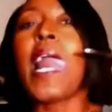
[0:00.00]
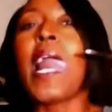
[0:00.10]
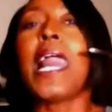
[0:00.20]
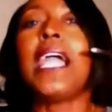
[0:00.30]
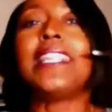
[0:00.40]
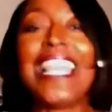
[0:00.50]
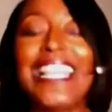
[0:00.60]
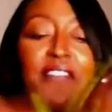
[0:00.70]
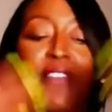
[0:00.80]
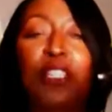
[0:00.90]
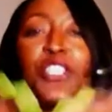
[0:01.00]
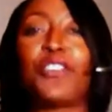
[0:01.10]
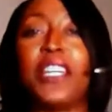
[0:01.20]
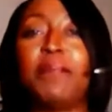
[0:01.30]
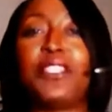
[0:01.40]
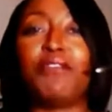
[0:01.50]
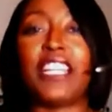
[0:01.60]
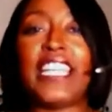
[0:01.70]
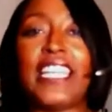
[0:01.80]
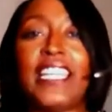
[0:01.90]
They gave him the script to
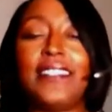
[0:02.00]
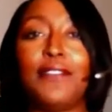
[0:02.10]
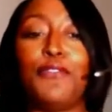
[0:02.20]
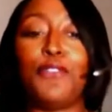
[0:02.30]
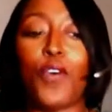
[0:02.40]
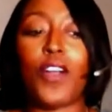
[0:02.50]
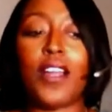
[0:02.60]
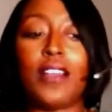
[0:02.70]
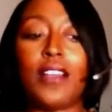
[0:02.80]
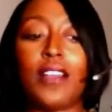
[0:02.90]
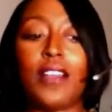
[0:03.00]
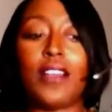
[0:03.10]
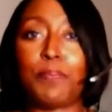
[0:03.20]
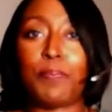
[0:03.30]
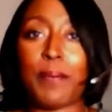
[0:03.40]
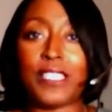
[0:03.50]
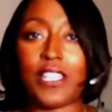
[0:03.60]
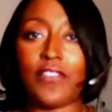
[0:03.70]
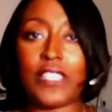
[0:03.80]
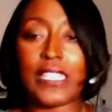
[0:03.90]
read for this
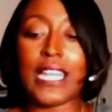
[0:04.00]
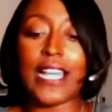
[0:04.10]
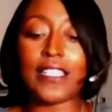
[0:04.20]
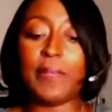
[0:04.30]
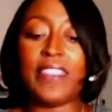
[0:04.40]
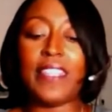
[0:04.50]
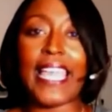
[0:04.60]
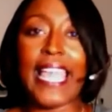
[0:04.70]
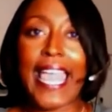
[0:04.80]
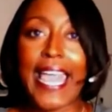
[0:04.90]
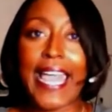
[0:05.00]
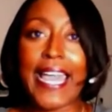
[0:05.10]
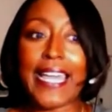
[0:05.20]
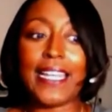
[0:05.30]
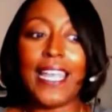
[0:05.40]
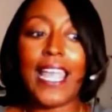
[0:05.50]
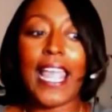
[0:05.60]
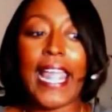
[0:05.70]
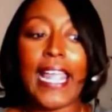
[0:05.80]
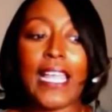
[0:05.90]
public service announcement that they had.
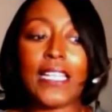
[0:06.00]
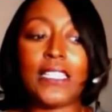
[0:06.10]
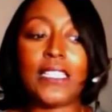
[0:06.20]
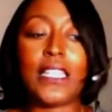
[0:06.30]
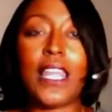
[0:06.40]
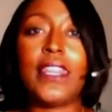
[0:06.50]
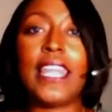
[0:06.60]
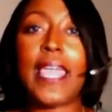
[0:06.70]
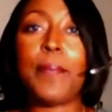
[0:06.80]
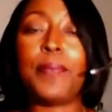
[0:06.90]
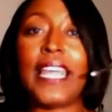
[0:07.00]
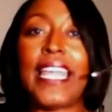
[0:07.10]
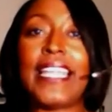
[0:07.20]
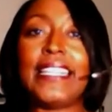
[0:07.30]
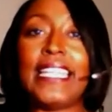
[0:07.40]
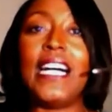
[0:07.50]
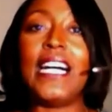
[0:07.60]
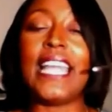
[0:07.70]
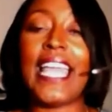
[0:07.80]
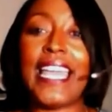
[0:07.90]
And they played the
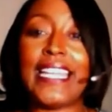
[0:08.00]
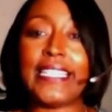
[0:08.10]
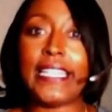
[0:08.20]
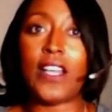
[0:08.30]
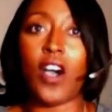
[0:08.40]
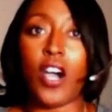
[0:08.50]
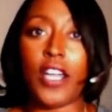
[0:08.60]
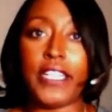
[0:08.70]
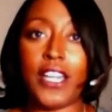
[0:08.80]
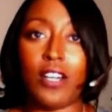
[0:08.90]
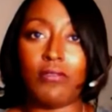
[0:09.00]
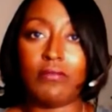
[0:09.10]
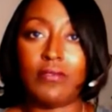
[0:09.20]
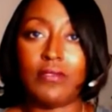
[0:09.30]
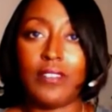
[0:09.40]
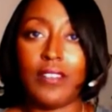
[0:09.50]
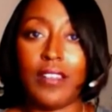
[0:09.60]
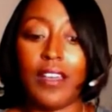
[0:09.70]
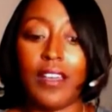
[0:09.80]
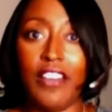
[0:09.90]
unedited audio
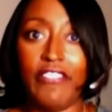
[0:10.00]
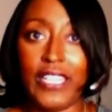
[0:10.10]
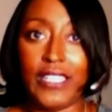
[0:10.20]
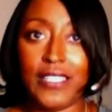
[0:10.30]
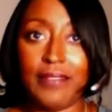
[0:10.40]
of it.